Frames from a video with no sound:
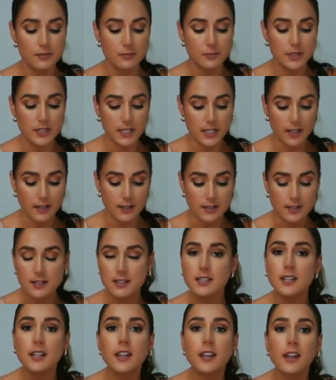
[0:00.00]
some
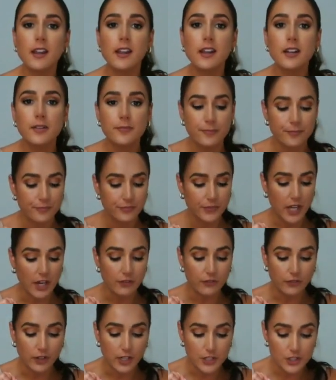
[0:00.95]
TLC, a
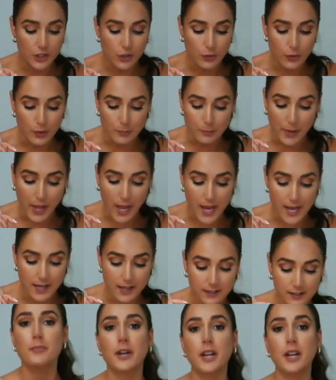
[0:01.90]
fresh coat of paint.